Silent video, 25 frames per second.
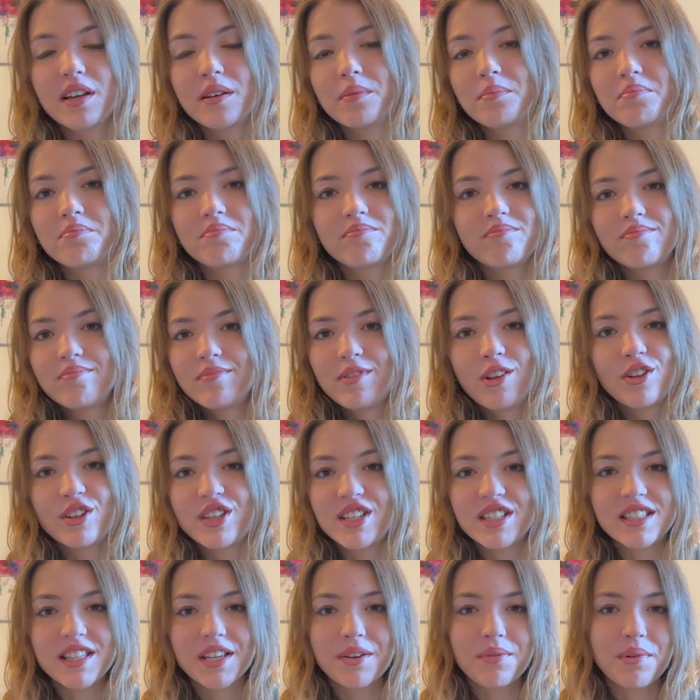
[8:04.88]
up
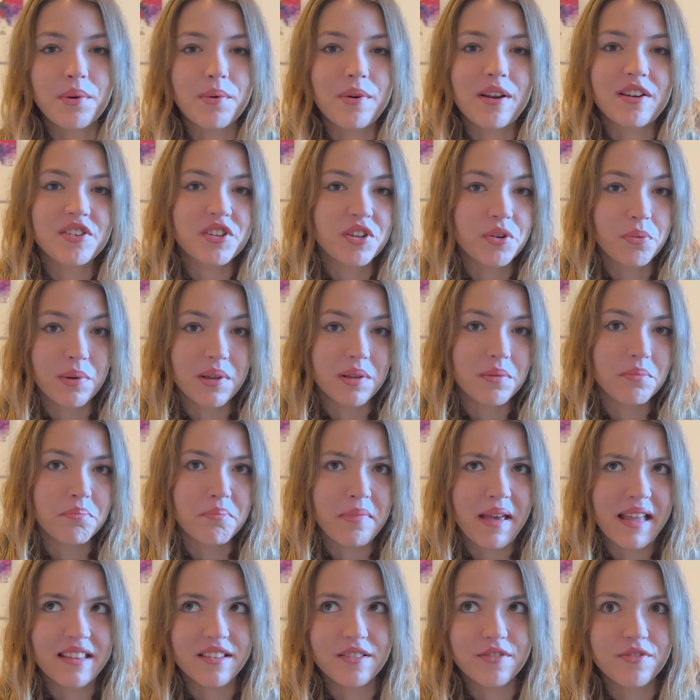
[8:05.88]
logistic regression with
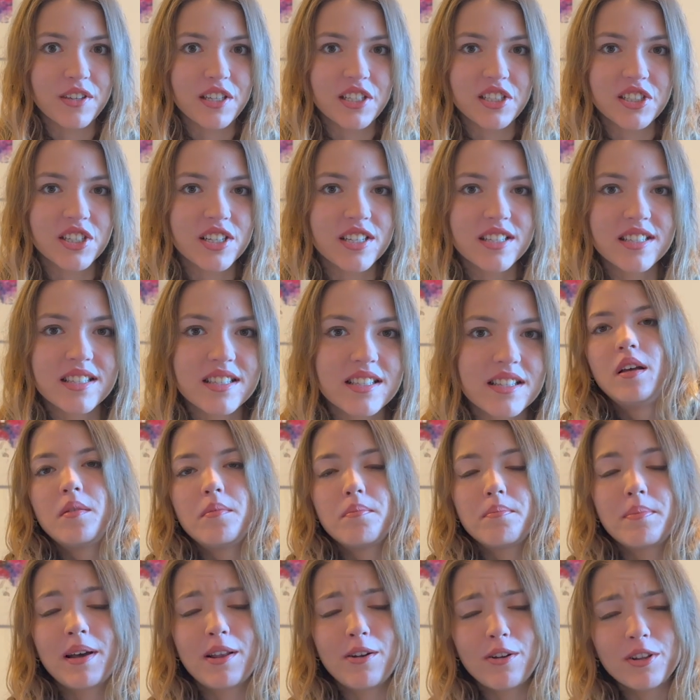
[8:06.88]
better features.
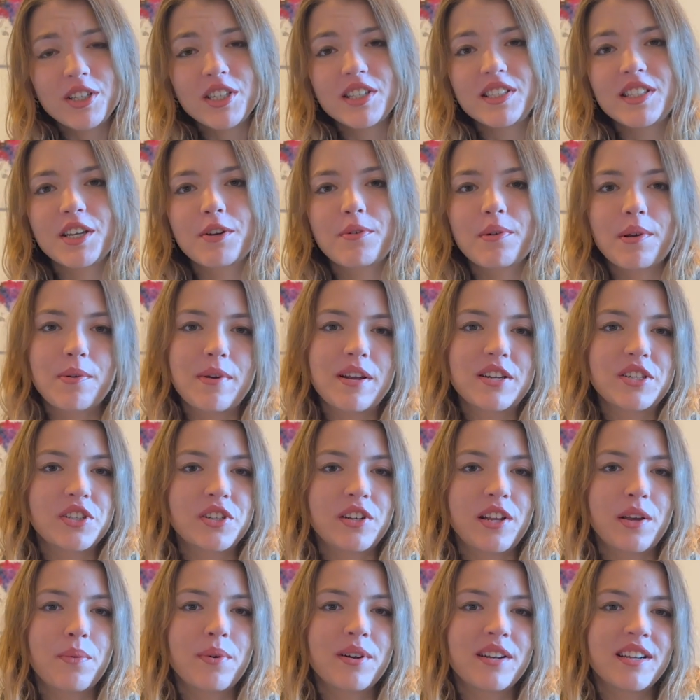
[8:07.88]
By logistic
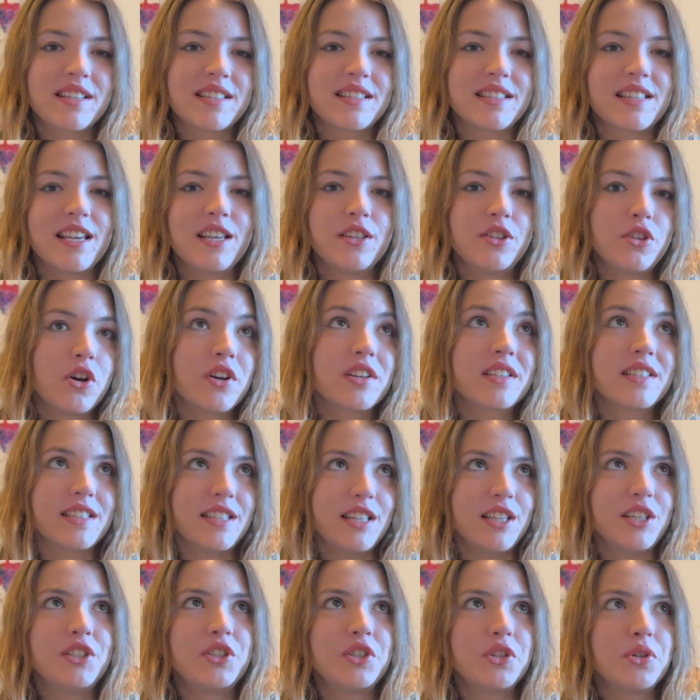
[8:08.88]
regression, I want to say, does
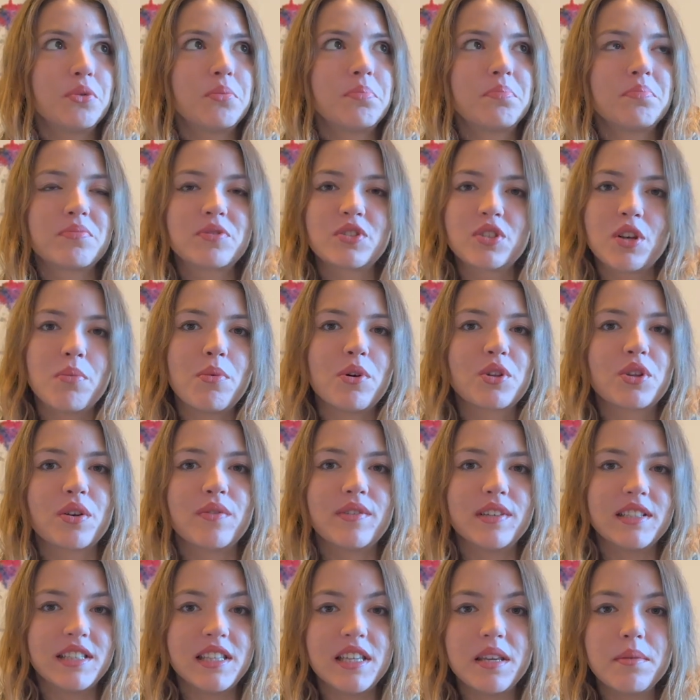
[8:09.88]
teach you somewhat
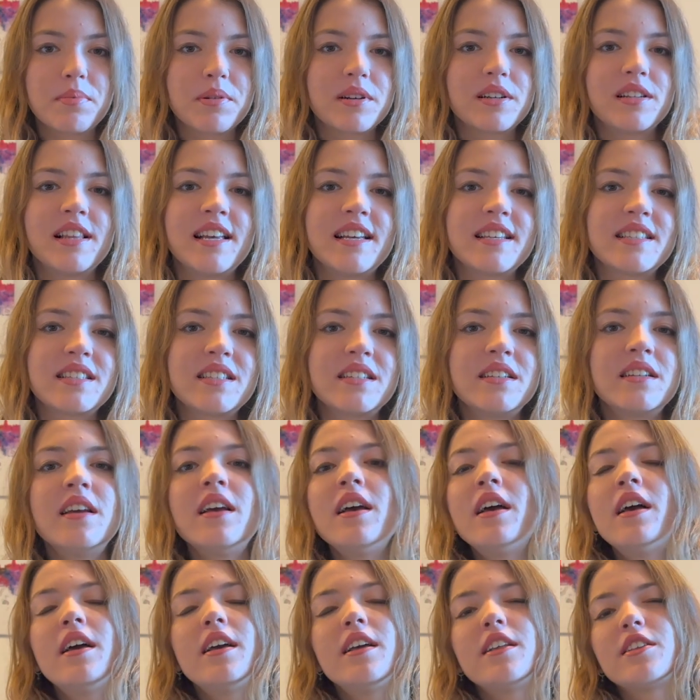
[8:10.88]
of a deeper lesson.
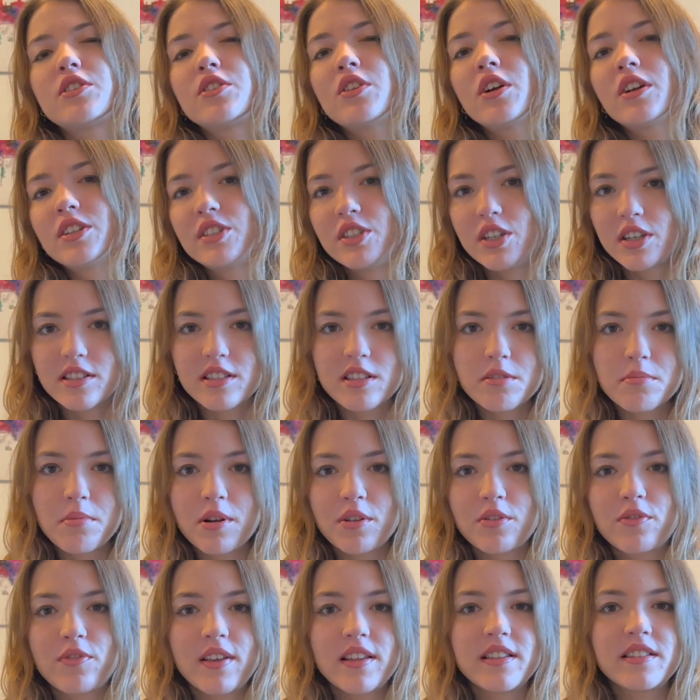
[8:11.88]
It's not just
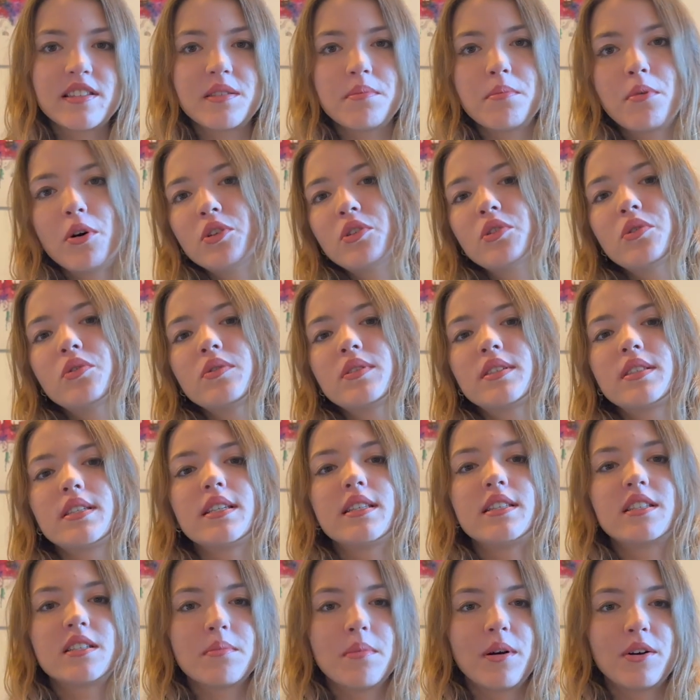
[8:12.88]
about fancy models,
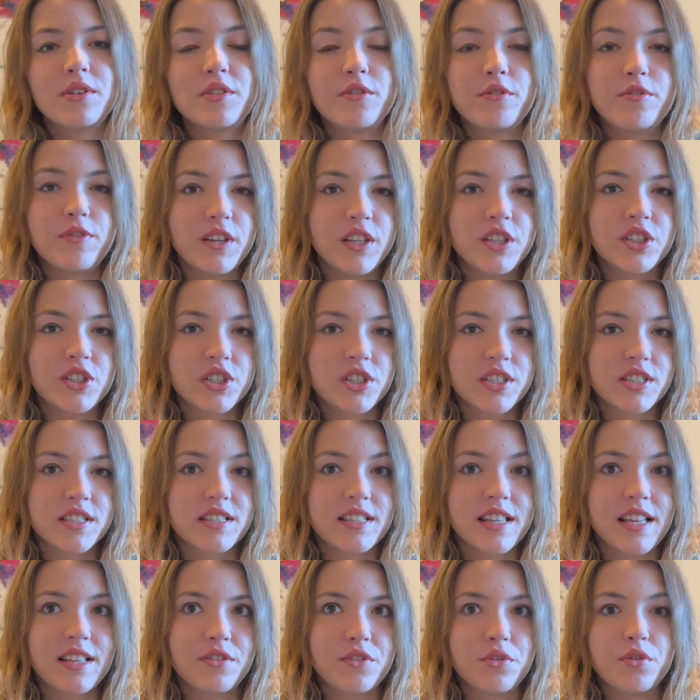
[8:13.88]
it's about the features
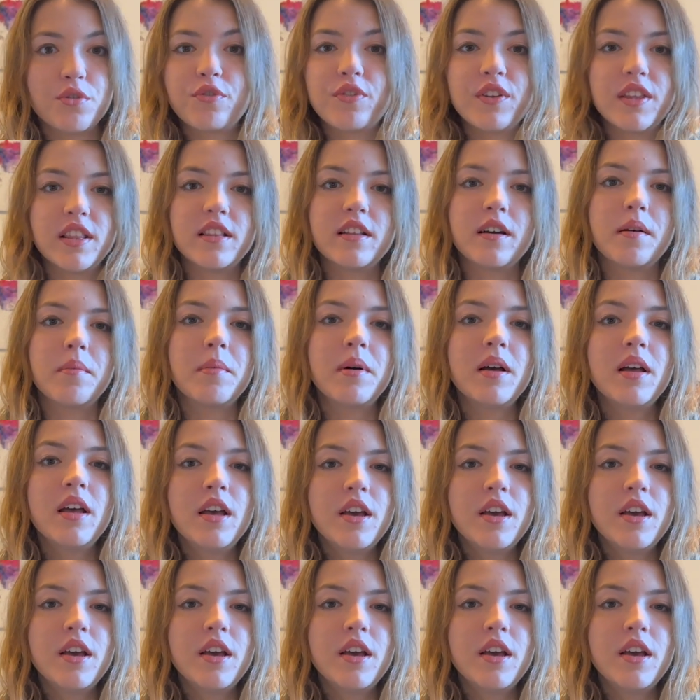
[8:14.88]
that you feed them.